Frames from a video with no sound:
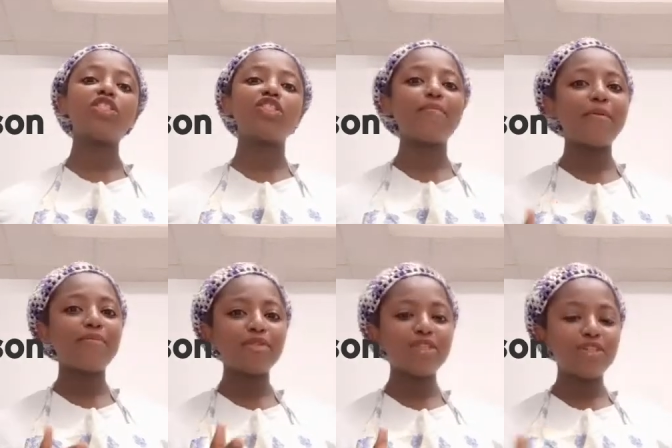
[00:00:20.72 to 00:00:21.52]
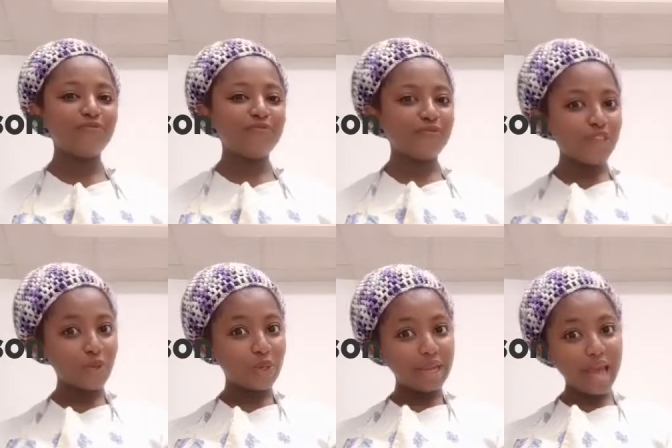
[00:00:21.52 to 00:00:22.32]
each time I post a new
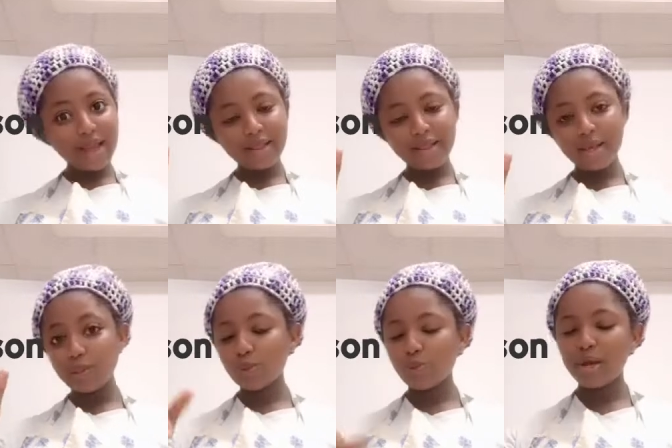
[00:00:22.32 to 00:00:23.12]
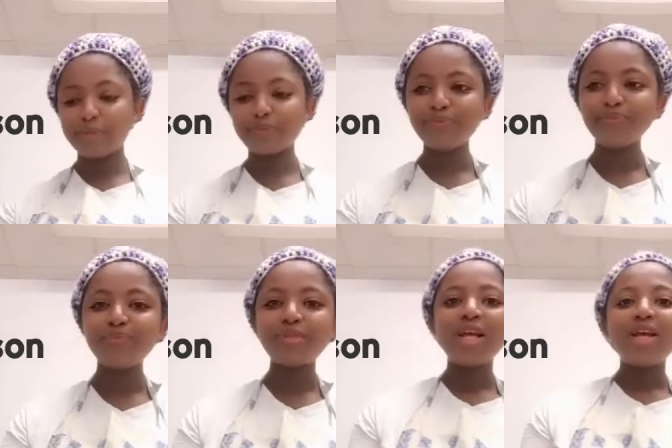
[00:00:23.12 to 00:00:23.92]
video like this one.
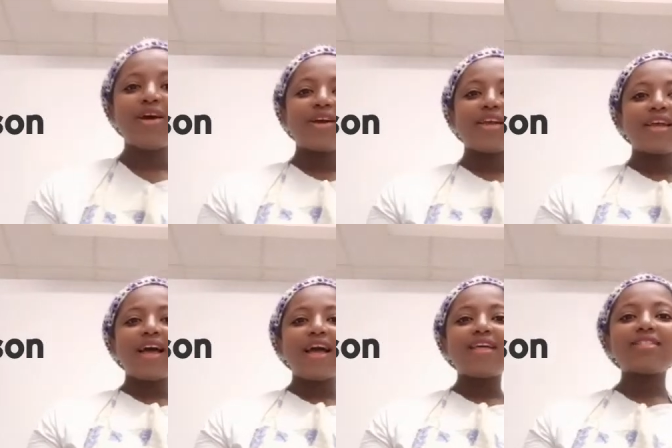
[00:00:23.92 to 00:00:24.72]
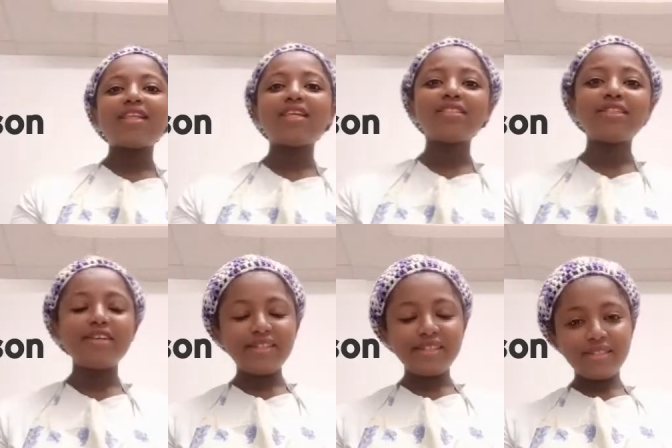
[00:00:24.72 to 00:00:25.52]
Okay guys, let's
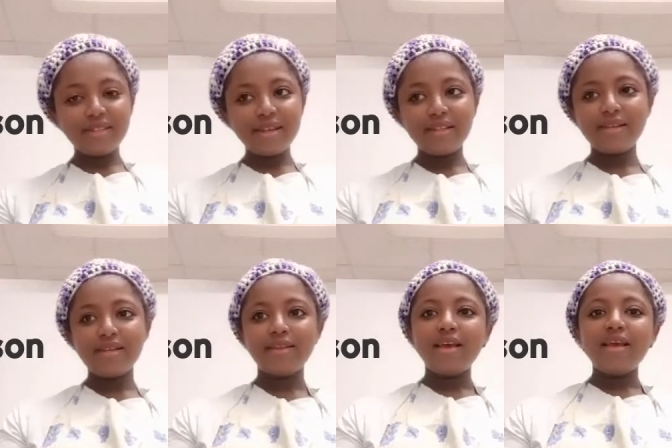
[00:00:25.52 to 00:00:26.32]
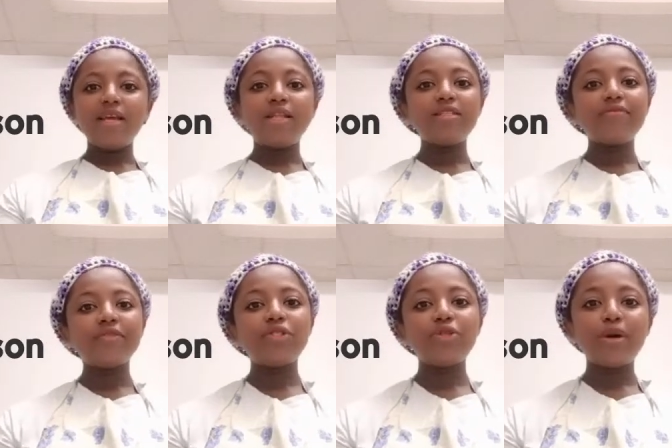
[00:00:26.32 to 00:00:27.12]
get started. In
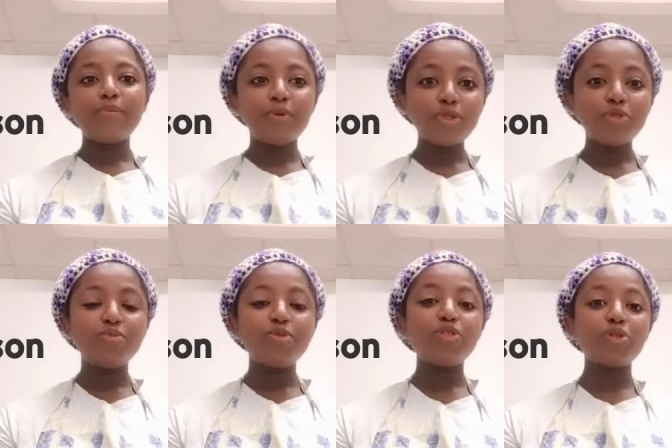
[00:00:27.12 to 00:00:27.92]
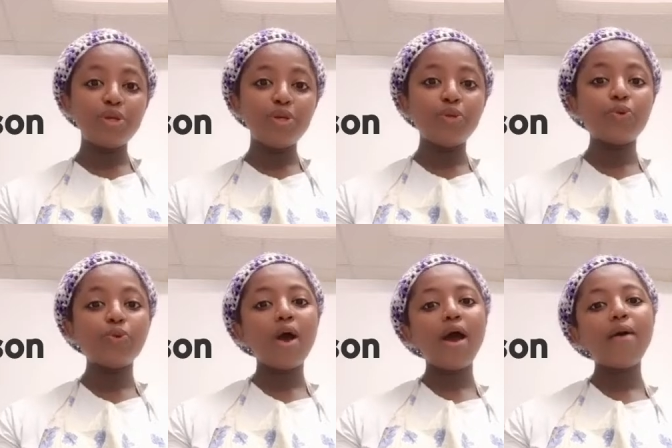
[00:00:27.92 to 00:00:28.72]
this video I'm going to be showing
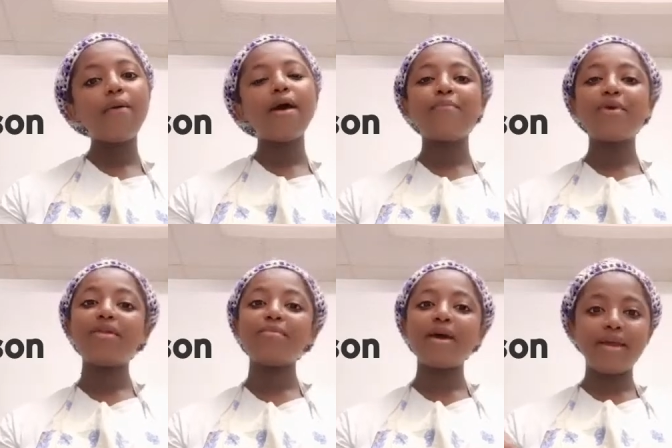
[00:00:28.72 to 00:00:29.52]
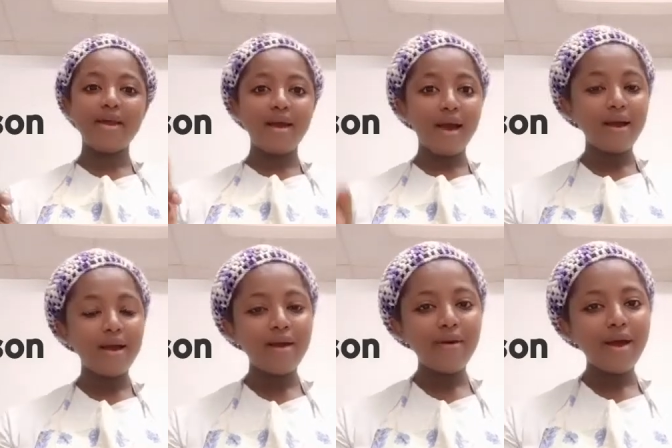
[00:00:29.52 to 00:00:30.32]
you how I made my
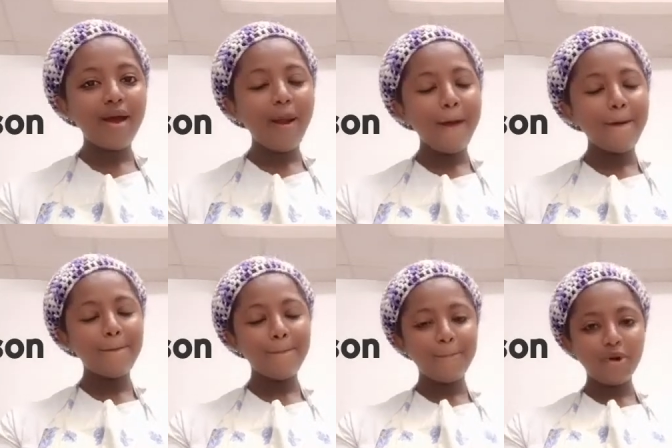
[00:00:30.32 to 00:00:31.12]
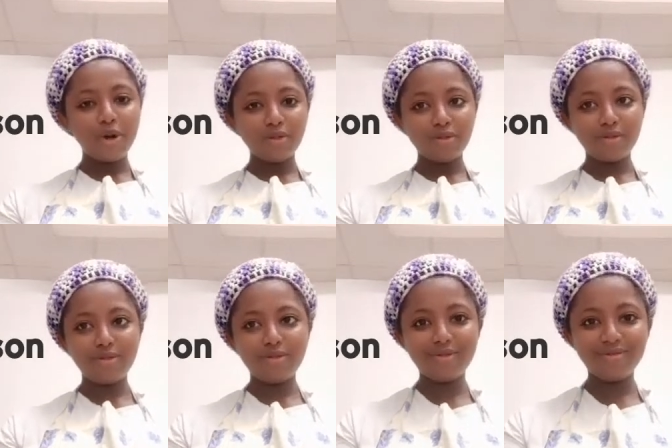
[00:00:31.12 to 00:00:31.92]
Akara
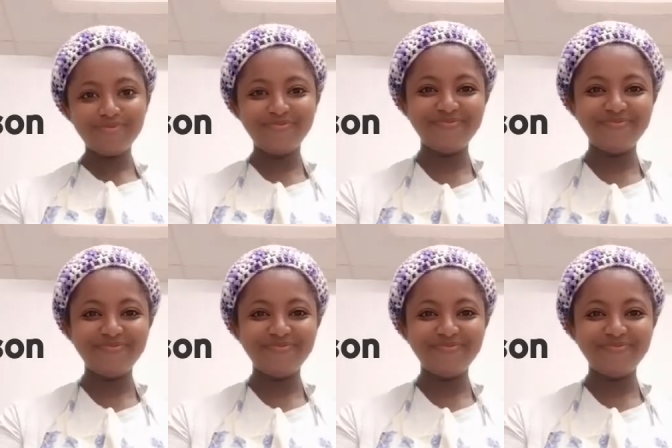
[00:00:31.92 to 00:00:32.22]
balls.